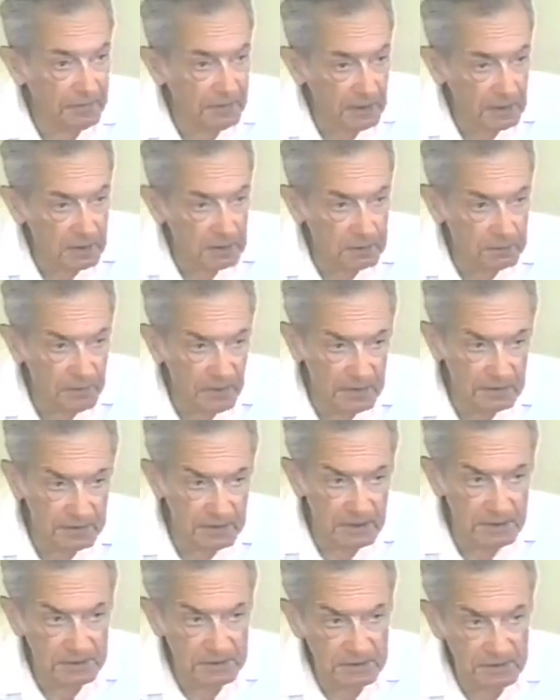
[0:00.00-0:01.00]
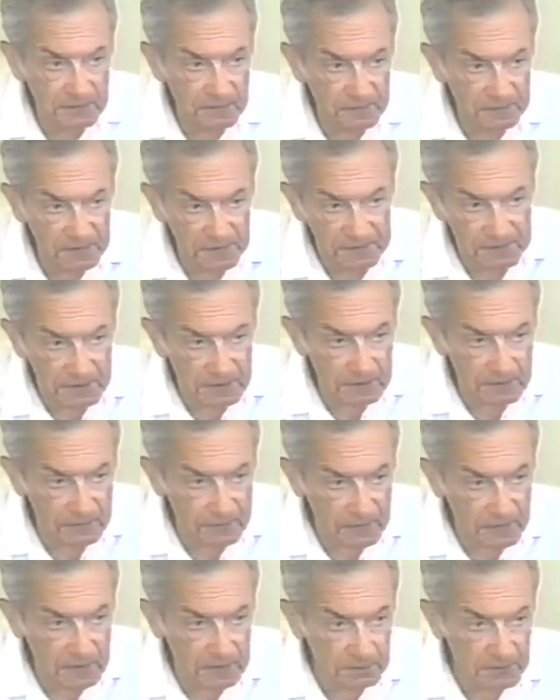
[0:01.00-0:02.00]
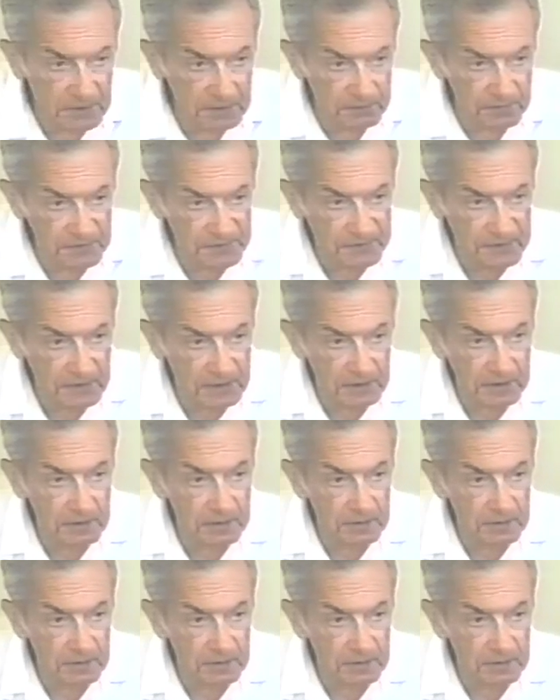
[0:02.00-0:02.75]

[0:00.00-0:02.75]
I think about 1950, if I'm not mistaken.